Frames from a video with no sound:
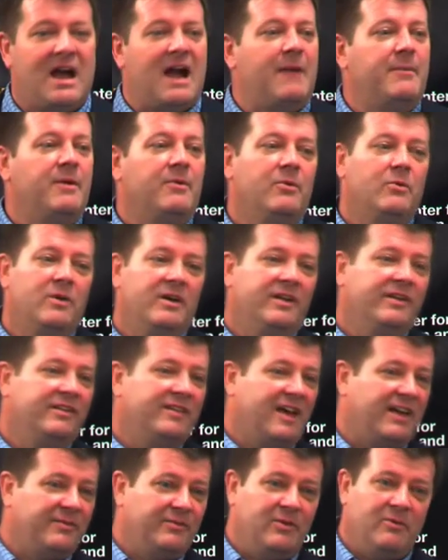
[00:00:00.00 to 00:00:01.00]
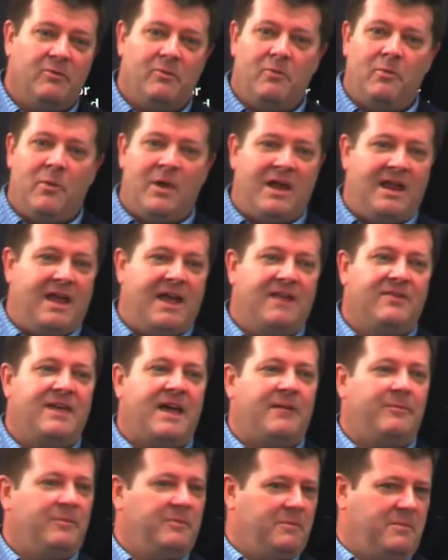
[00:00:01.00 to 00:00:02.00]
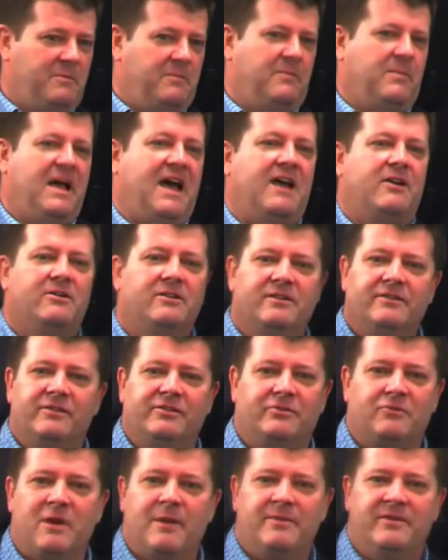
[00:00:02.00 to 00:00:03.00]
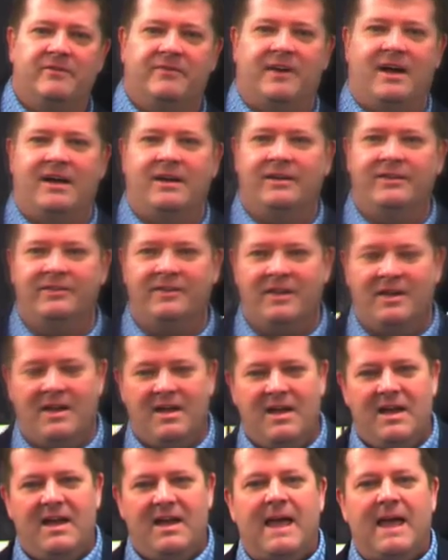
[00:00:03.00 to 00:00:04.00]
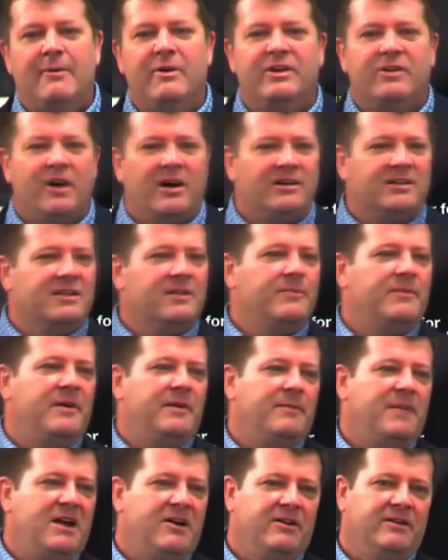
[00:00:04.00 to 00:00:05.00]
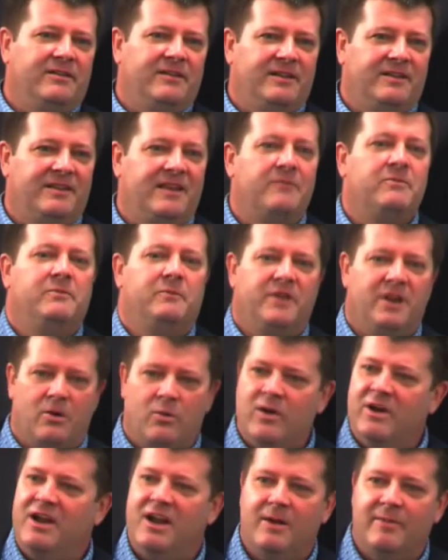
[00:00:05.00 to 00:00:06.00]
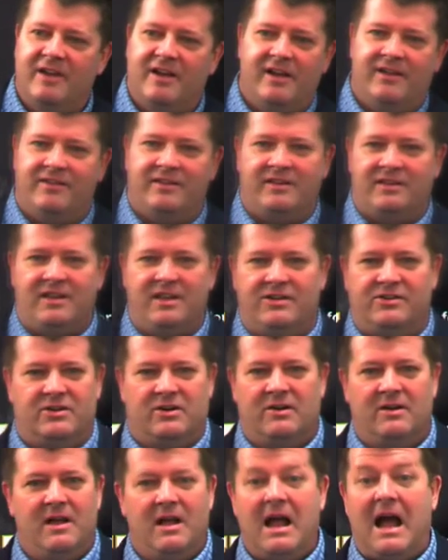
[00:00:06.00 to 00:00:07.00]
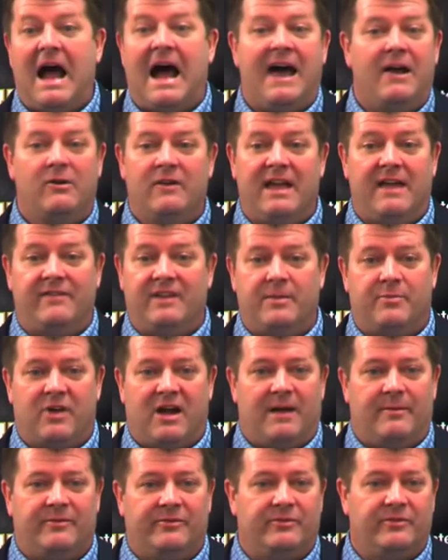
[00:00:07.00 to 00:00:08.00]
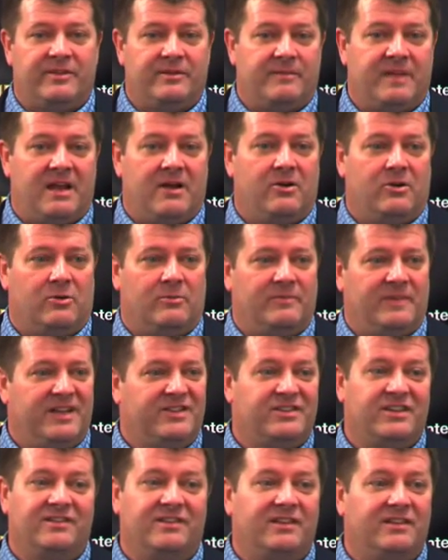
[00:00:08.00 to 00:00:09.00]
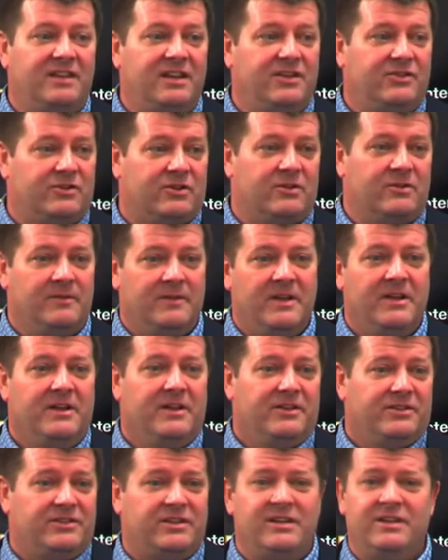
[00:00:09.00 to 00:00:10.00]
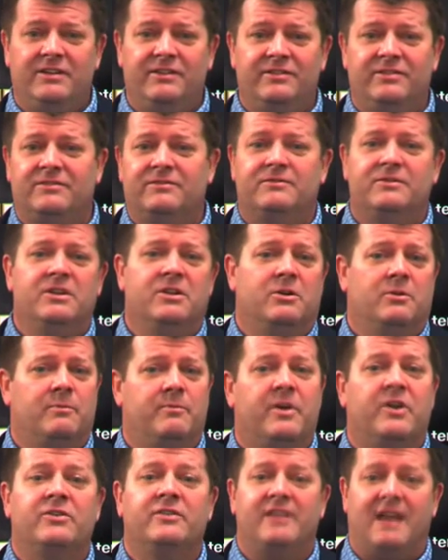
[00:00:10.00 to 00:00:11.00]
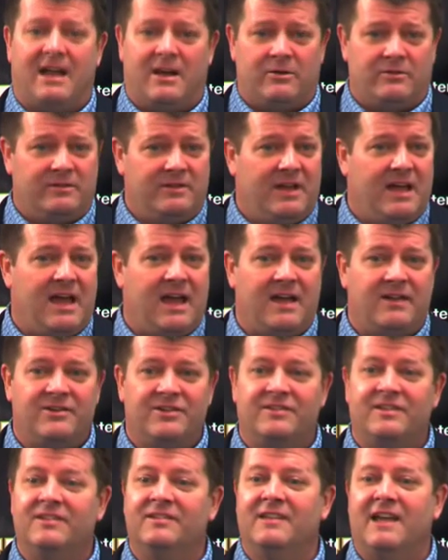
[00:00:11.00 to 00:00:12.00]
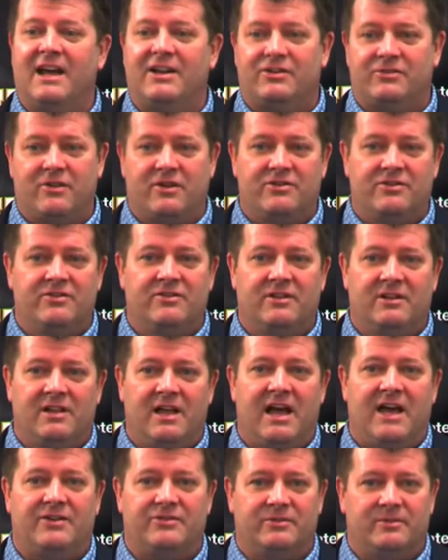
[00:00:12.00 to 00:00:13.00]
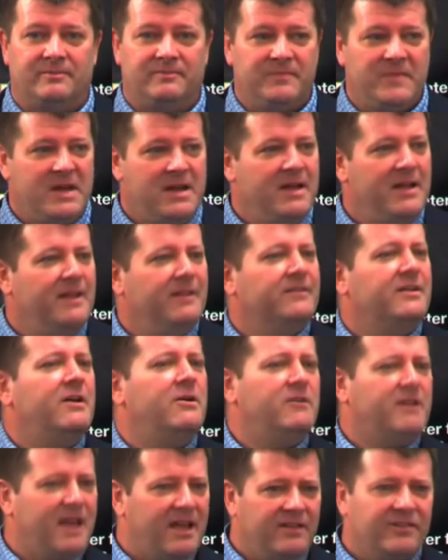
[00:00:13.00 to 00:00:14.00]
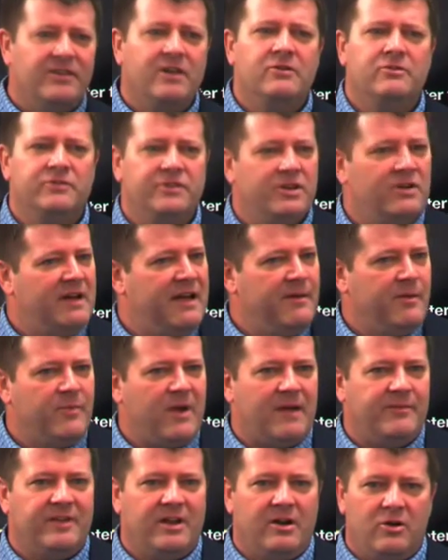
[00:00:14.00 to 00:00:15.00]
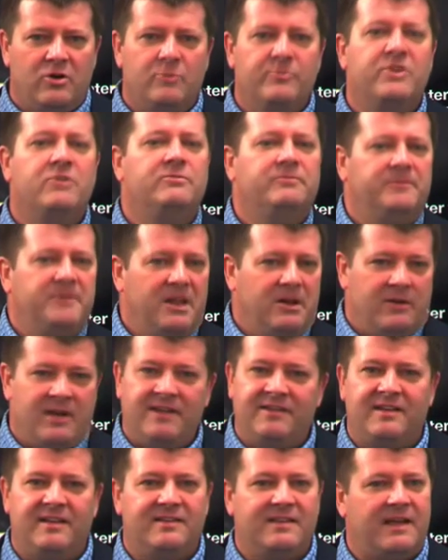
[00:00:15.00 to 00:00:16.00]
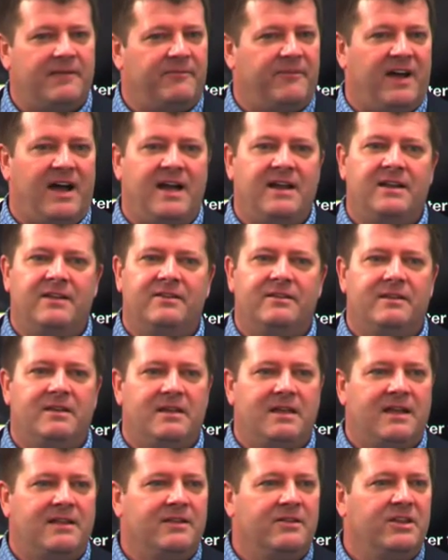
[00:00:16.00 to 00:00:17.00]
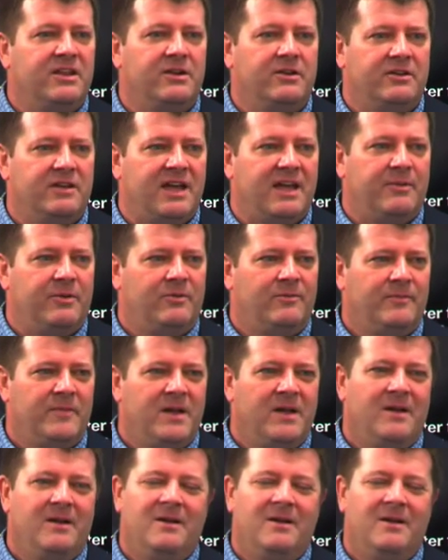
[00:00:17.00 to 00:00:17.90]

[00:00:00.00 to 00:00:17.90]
I remember one assessment that had that pattern of discrepant findings. And we talked to the parent, and they said, you know, we're here because of the teacher. I don't have any problems with them at home. It's just the teacher. She's, you know, burnt out and just is not structured in the classroom. Say, okay, so you don't have any problems at home. You know, he sits fine at the dinner table.